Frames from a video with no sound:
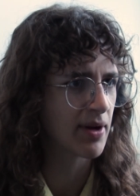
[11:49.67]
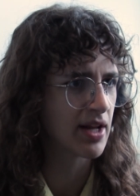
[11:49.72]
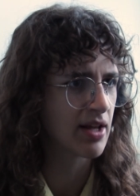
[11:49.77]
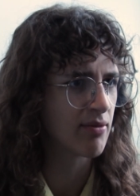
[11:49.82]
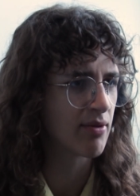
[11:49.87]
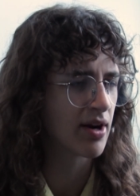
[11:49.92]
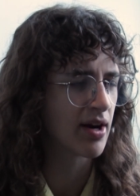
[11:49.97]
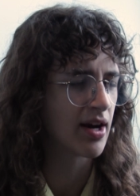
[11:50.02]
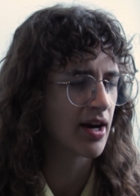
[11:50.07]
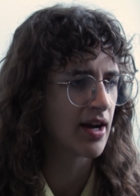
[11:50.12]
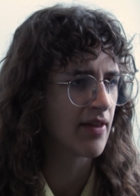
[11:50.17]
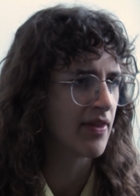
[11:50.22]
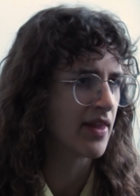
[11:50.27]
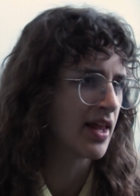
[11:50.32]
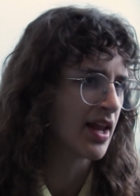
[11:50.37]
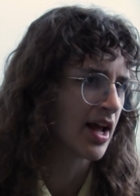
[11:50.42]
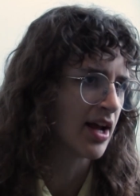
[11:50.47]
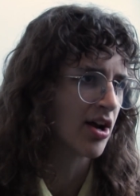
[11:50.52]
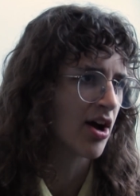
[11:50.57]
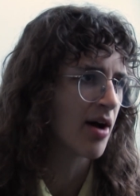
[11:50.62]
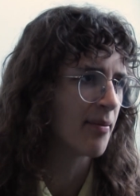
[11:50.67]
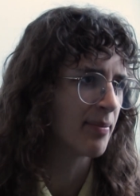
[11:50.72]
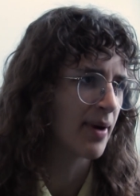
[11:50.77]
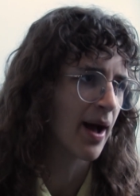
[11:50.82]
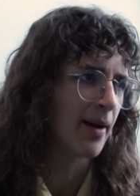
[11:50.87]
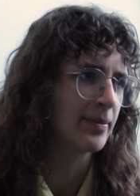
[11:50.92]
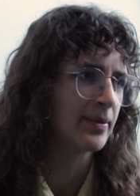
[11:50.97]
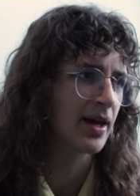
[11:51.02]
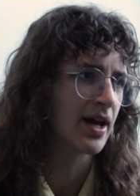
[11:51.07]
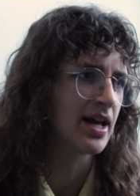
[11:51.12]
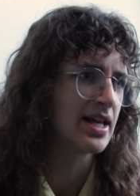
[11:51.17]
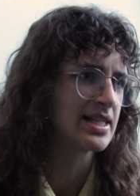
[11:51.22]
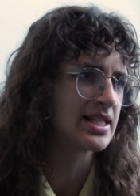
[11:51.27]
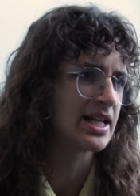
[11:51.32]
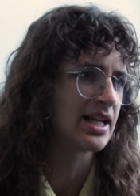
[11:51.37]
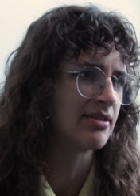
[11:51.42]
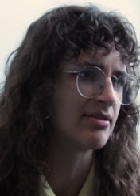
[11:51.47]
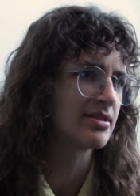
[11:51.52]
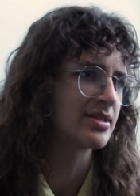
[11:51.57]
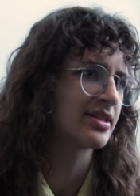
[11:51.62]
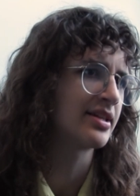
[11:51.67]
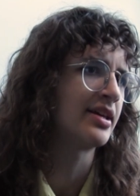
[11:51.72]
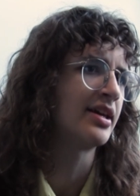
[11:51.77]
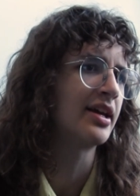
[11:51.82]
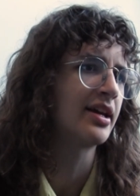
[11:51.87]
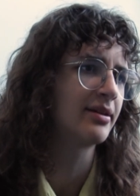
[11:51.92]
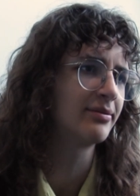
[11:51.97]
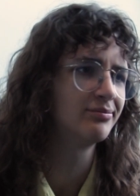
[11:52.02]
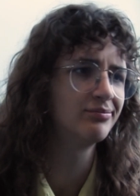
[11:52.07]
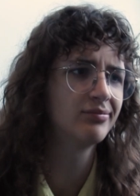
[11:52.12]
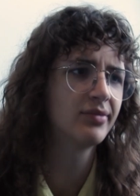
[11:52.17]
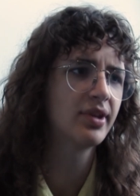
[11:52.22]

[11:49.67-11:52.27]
anywhere and then I got baptized and I was like